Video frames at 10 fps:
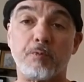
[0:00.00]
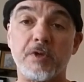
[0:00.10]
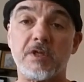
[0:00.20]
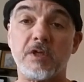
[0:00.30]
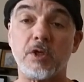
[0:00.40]

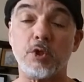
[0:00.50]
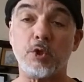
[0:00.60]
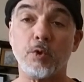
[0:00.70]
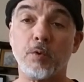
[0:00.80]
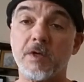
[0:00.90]
printed
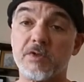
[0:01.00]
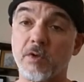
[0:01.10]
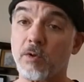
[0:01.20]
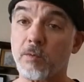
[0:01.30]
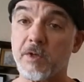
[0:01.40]
U is
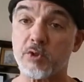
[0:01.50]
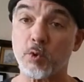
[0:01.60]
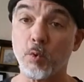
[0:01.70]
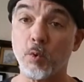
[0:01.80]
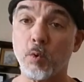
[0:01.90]

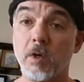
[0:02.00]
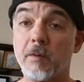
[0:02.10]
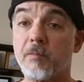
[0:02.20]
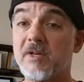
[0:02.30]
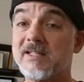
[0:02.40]
always U,
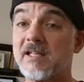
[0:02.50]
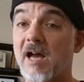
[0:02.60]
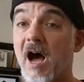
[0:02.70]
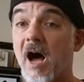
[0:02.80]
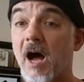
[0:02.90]

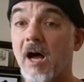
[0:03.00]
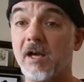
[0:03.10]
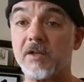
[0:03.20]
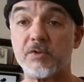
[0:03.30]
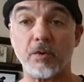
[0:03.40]
printed
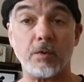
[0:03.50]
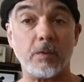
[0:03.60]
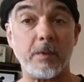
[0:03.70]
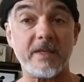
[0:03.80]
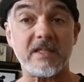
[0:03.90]
A is
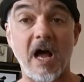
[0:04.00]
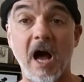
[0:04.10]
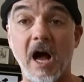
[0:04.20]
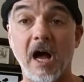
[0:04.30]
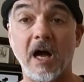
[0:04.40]
always
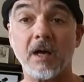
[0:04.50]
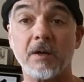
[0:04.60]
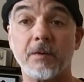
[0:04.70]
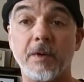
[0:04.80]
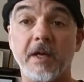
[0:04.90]
A,
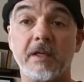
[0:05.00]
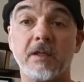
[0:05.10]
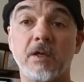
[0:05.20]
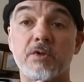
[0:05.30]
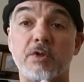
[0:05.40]

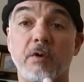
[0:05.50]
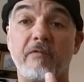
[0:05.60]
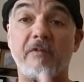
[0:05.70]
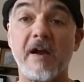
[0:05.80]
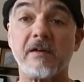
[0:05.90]
right? So
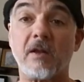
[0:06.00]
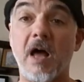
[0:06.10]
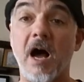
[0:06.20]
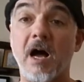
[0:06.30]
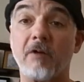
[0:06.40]

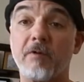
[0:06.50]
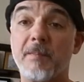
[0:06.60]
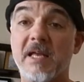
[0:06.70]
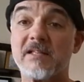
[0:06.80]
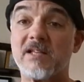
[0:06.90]
final A
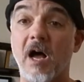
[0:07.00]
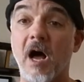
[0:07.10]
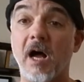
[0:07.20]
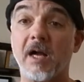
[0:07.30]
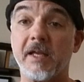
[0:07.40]
remains
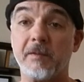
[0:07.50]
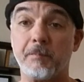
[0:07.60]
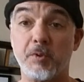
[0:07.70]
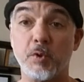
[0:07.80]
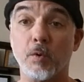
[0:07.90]
A
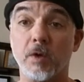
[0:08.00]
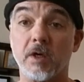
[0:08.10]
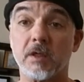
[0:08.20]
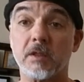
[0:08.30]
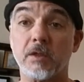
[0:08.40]
and
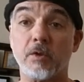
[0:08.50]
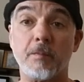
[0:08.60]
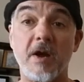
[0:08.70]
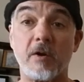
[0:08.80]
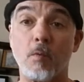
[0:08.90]
pure, no
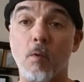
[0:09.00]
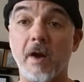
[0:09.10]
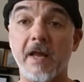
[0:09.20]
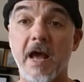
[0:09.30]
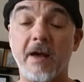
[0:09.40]
matter
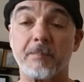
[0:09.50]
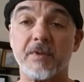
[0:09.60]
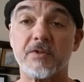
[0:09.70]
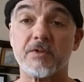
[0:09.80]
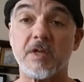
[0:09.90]
what
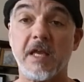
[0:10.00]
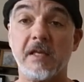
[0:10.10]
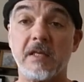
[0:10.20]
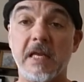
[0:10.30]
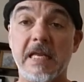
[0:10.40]
happens.
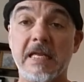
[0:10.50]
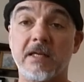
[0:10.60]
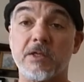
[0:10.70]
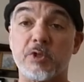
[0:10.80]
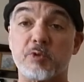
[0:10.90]
And
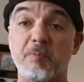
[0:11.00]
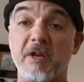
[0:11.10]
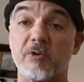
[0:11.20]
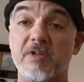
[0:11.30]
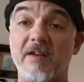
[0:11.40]
English
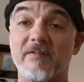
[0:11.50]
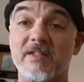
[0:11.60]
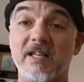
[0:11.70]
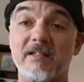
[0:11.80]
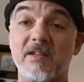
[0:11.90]
speakers have a
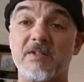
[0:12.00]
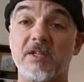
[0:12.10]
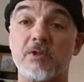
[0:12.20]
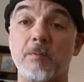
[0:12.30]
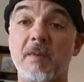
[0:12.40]

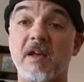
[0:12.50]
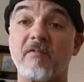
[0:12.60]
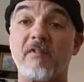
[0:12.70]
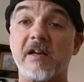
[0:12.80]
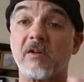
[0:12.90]
tendency to make
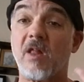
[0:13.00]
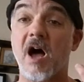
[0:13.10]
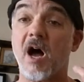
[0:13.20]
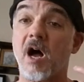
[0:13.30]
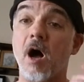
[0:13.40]
final
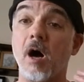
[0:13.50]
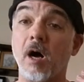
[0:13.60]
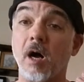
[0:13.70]
A,